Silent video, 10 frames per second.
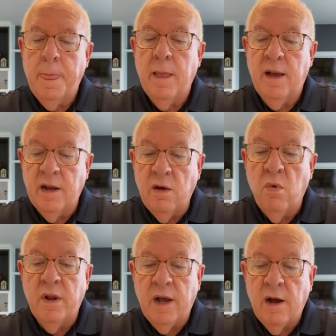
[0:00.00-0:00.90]
And he
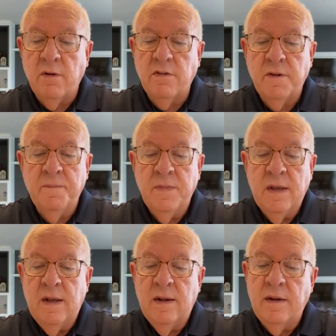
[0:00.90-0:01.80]
went out,
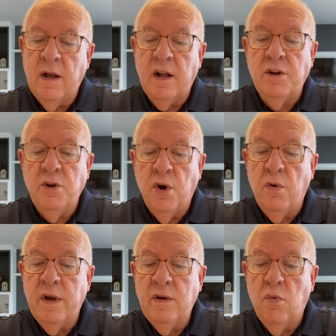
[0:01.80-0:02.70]
not
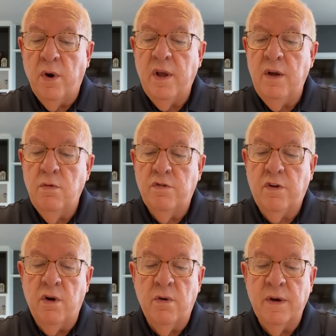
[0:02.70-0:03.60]
knowing where he was
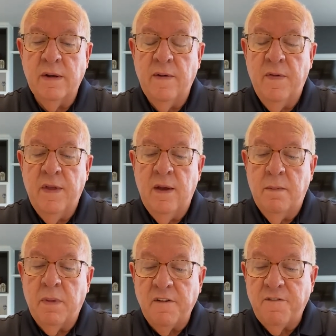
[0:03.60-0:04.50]
going.
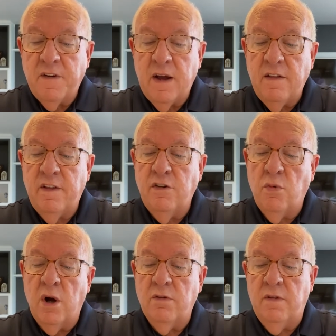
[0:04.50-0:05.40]
By faith, he
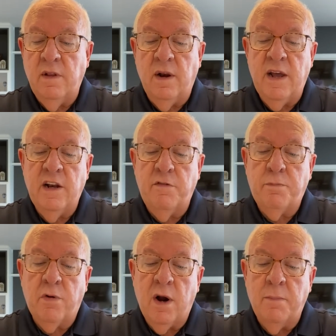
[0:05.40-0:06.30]
dwelt in the land of
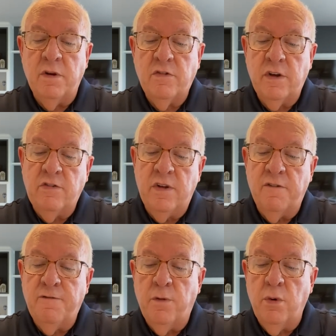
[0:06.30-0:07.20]
promise as in
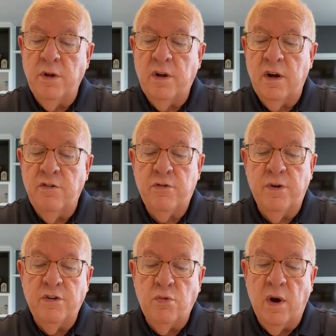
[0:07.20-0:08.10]
a foreign
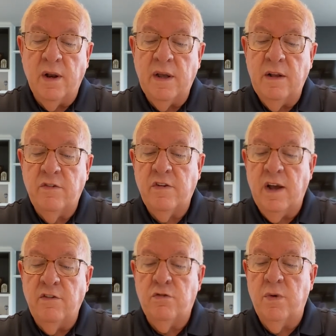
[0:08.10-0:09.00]
country, dwelling in
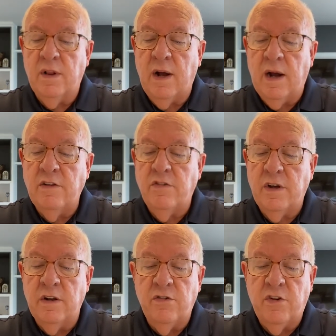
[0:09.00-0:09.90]
tents with
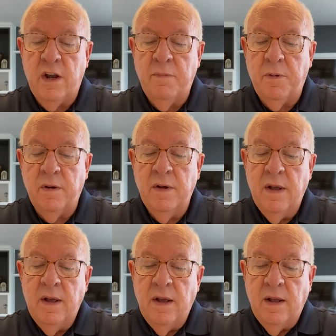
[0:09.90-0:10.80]
Isaac and Jacob,
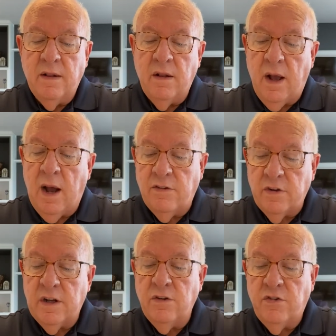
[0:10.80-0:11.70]

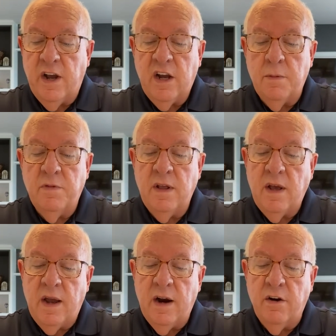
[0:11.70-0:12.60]

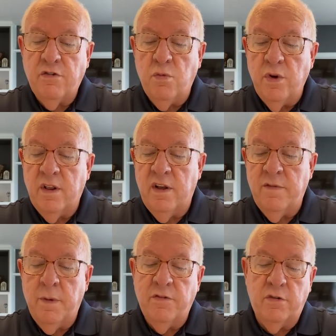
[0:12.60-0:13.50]
the heirs with
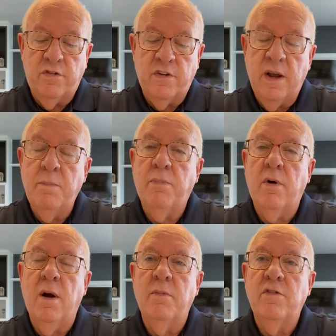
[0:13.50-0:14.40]
him of the same
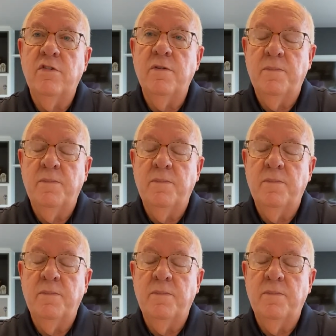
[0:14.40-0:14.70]
promise.